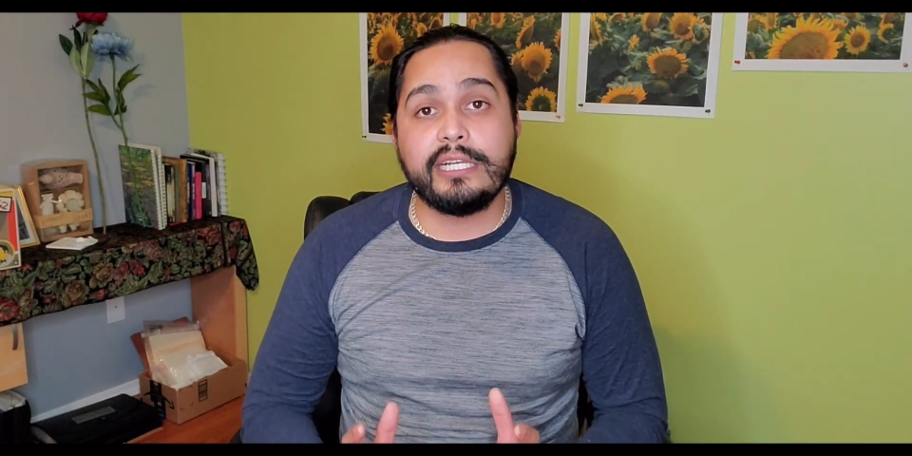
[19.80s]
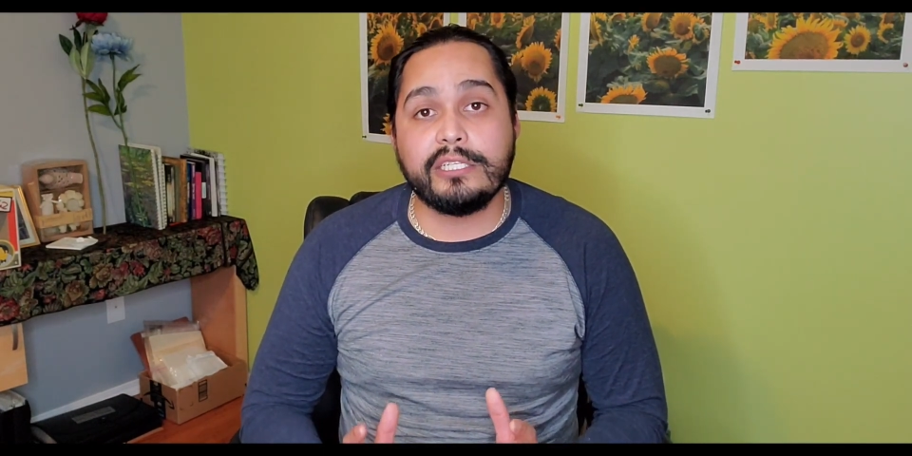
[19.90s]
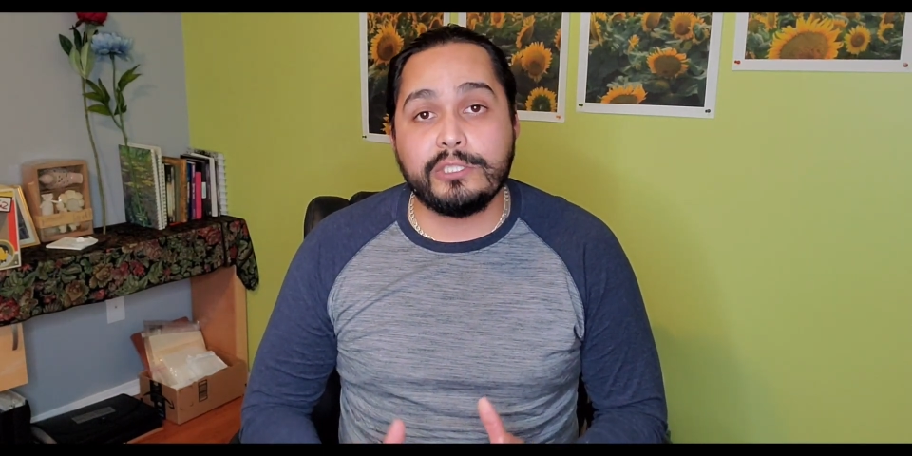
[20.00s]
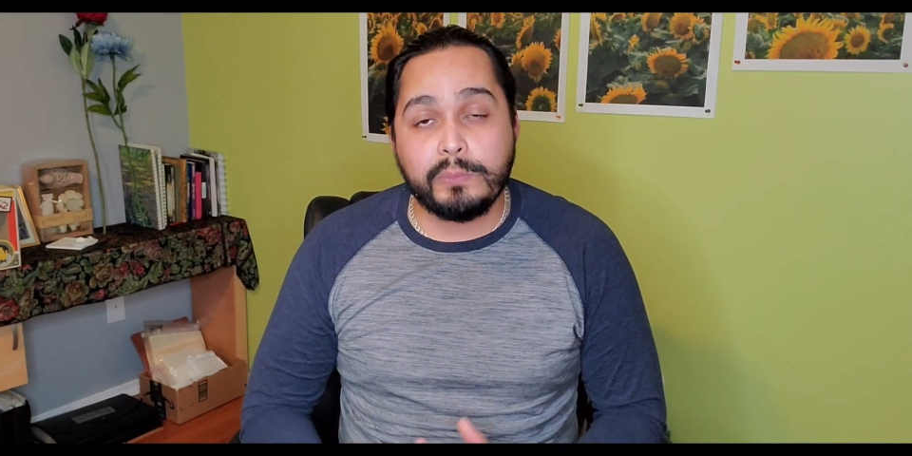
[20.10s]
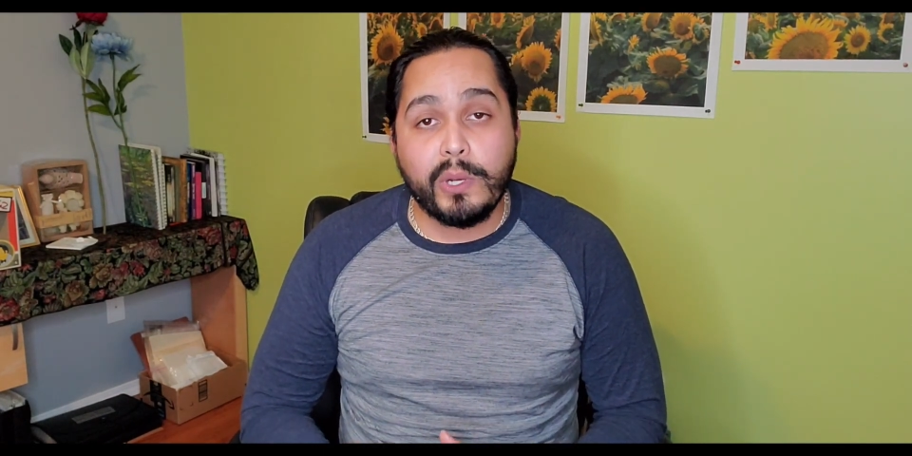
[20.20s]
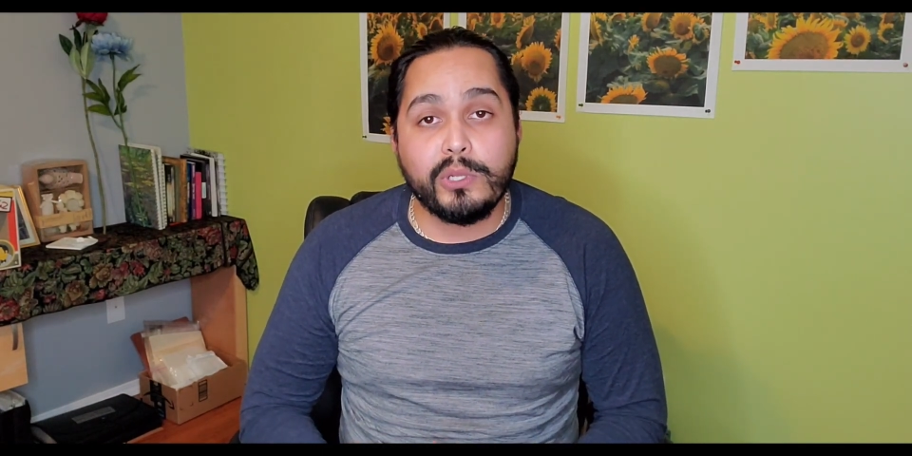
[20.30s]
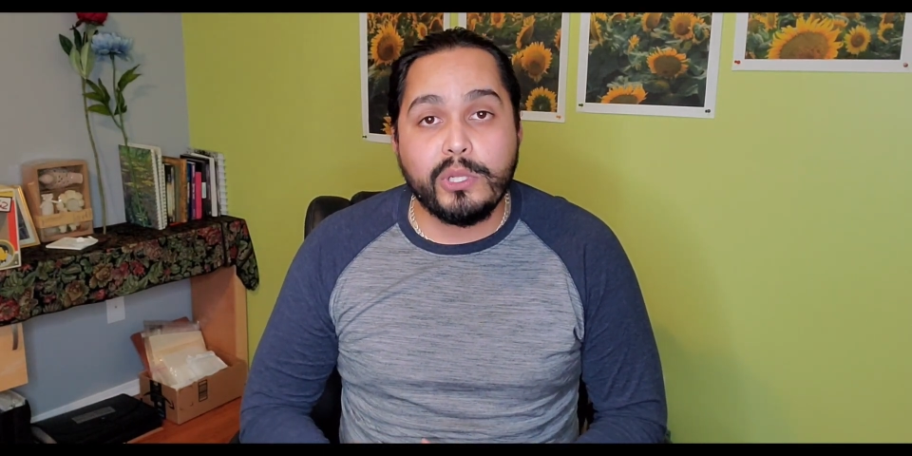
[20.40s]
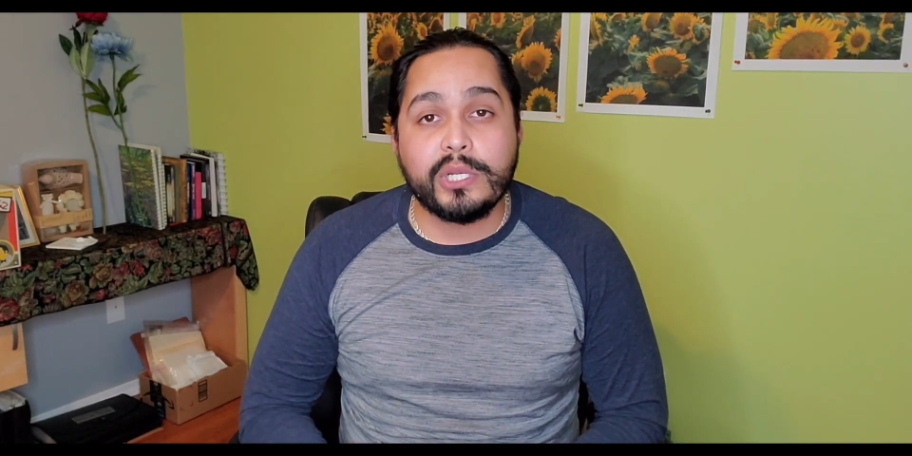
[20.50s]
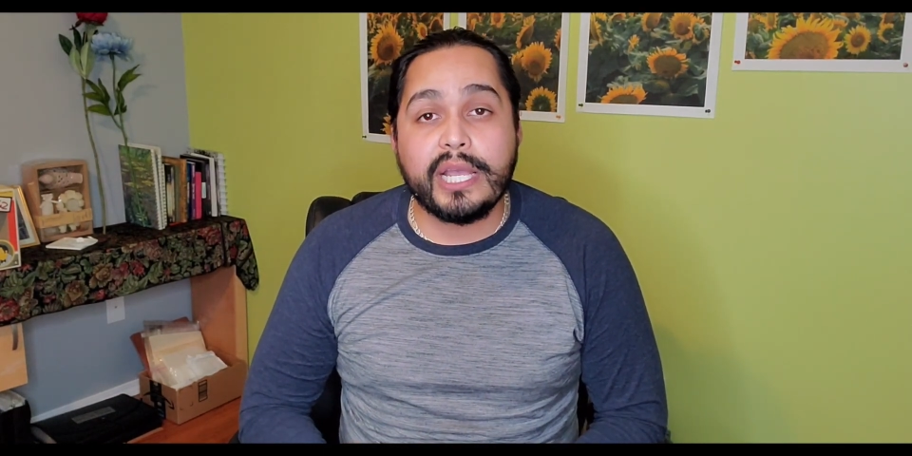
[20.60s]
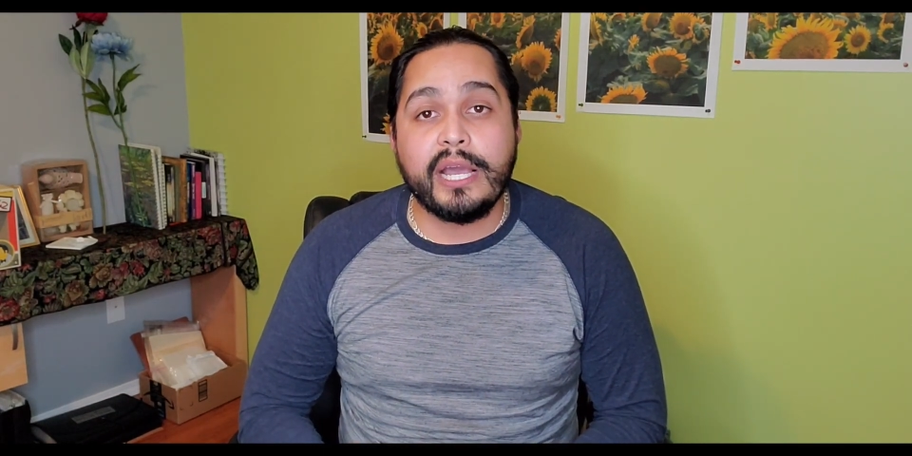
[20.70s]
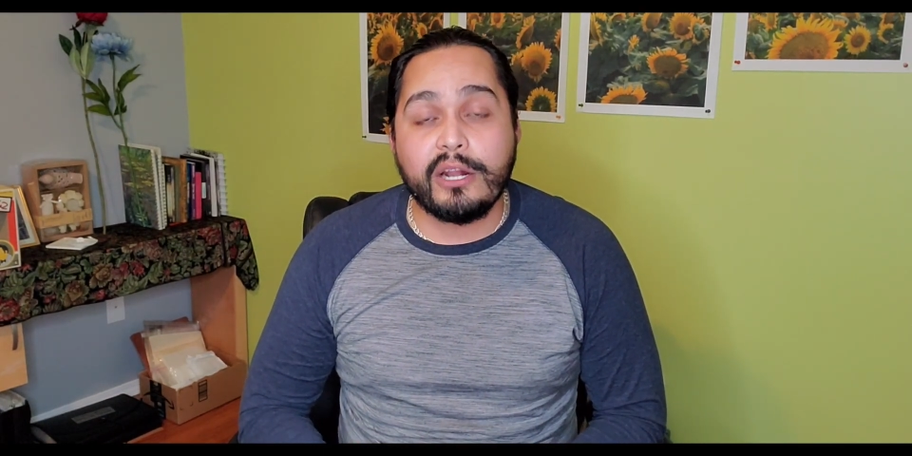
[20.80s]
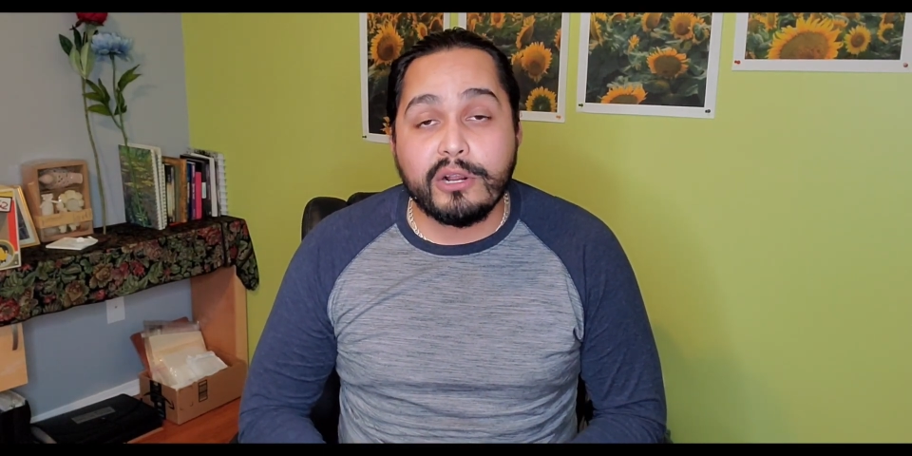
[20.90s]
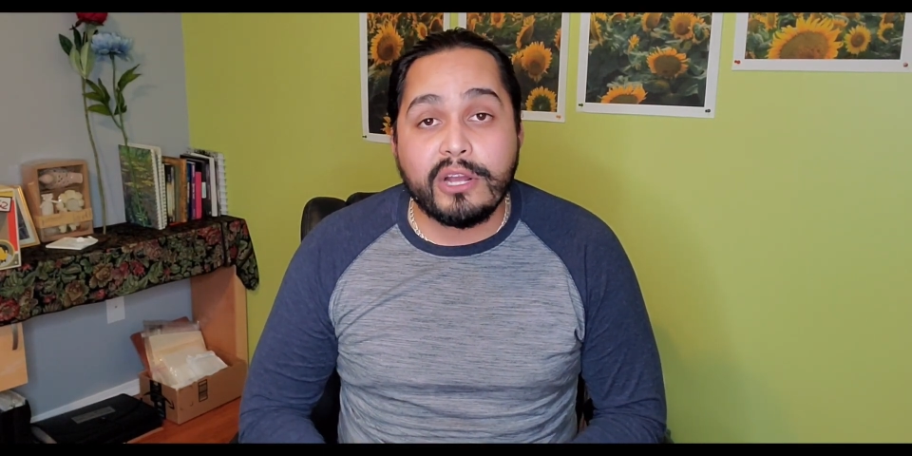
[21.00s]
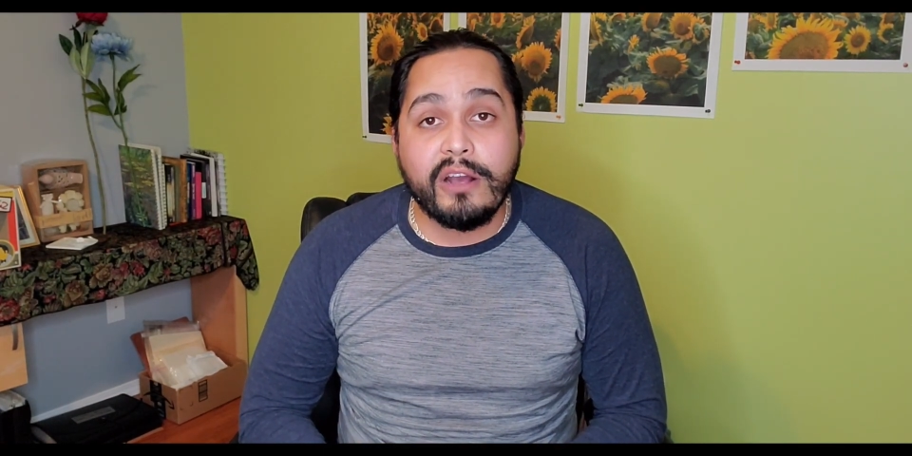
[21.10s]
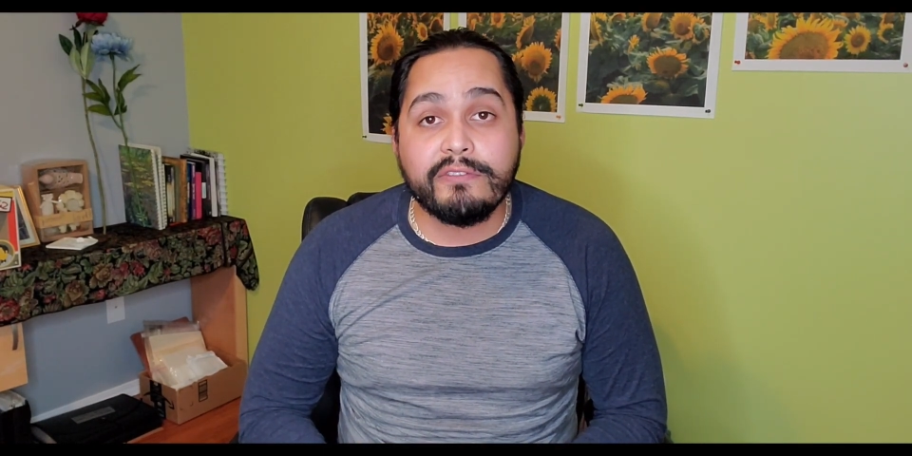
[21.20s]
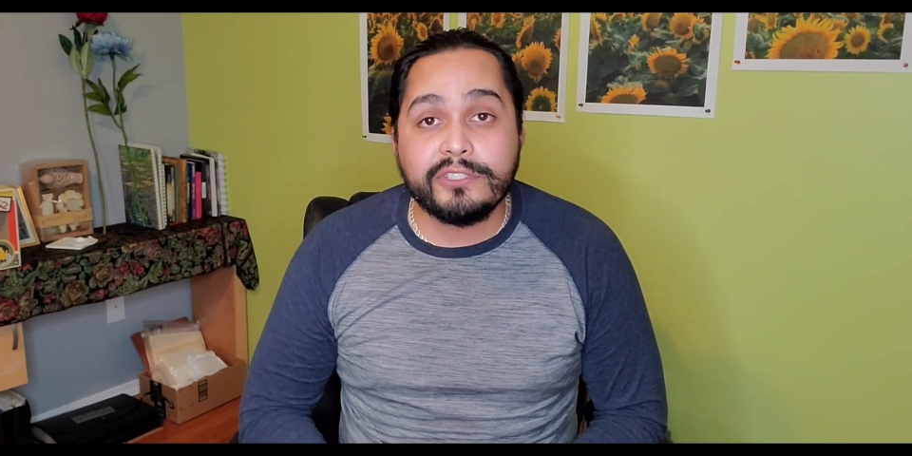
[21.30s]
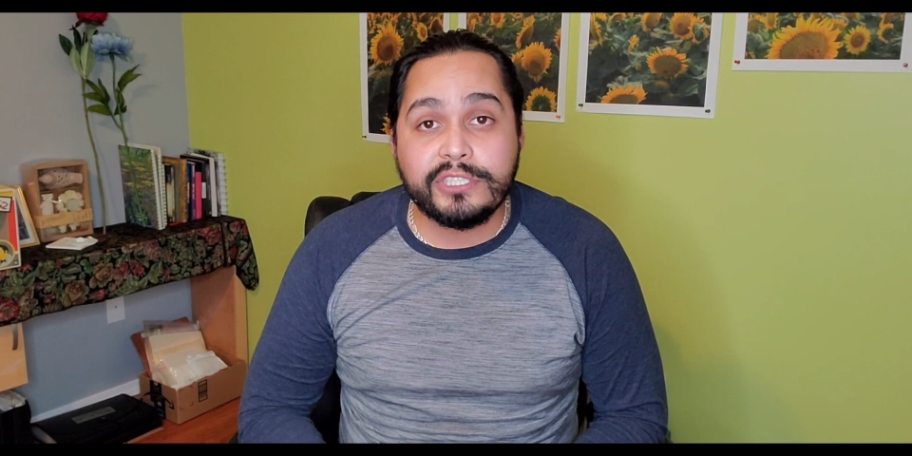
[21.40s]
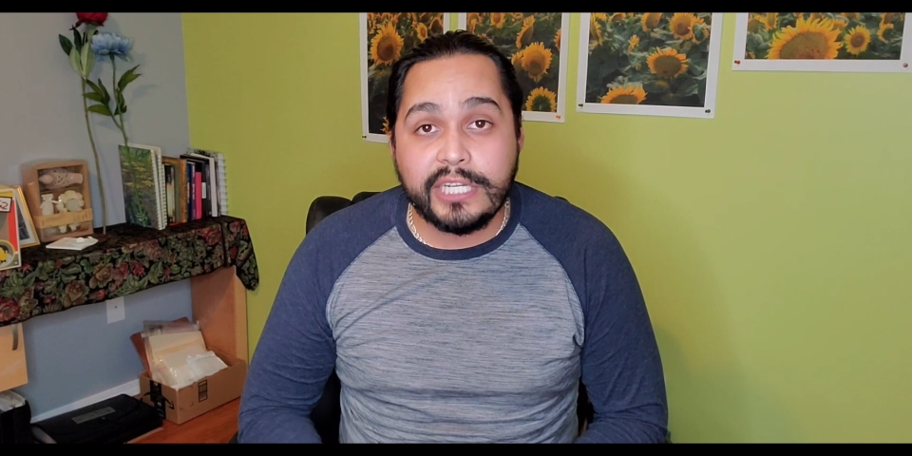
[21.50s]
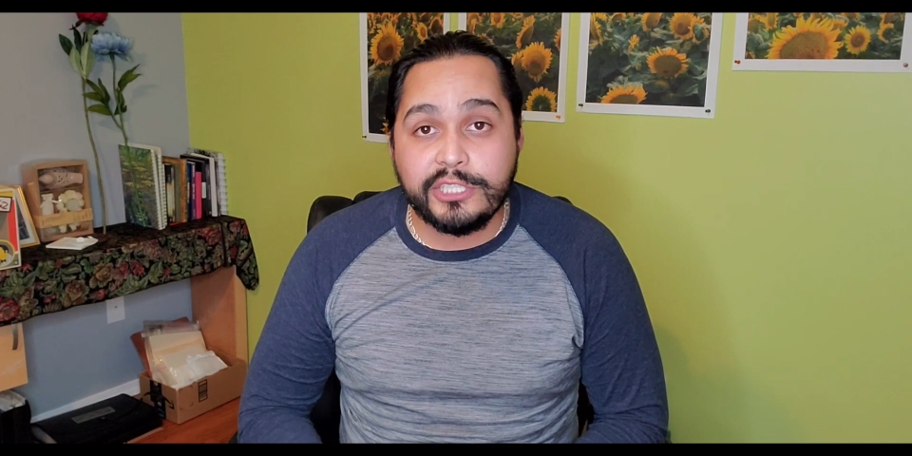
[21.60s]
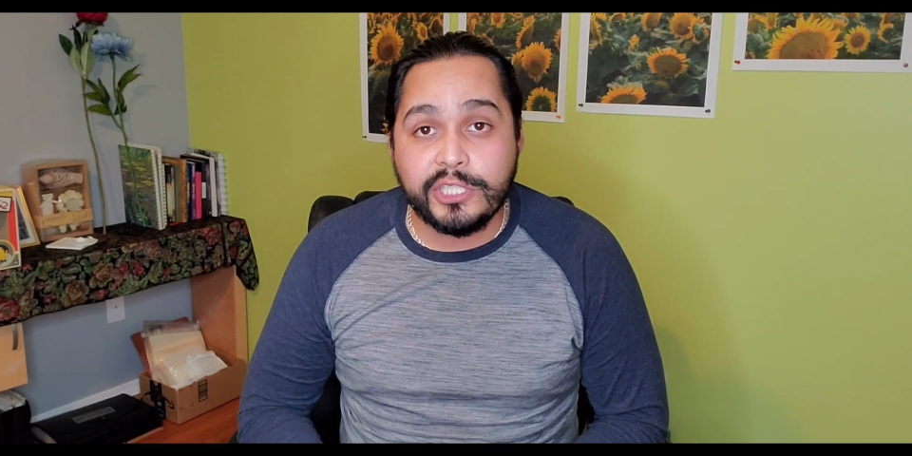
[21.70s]
small look at our
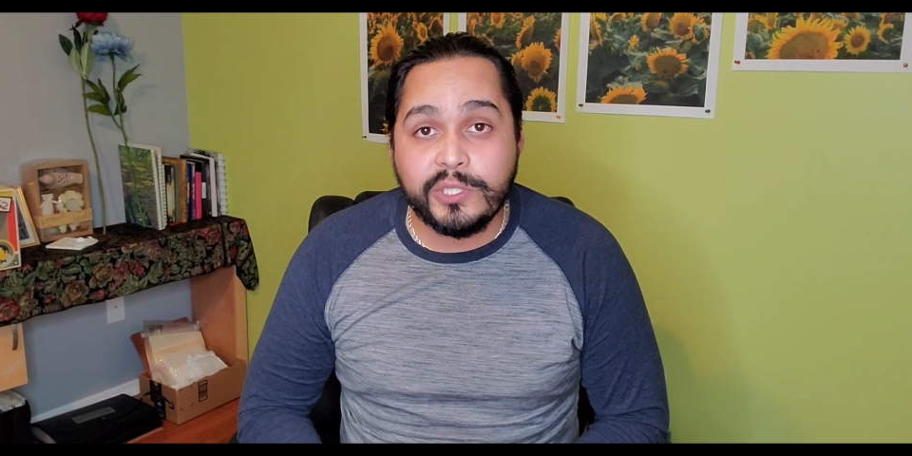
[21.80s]
conversation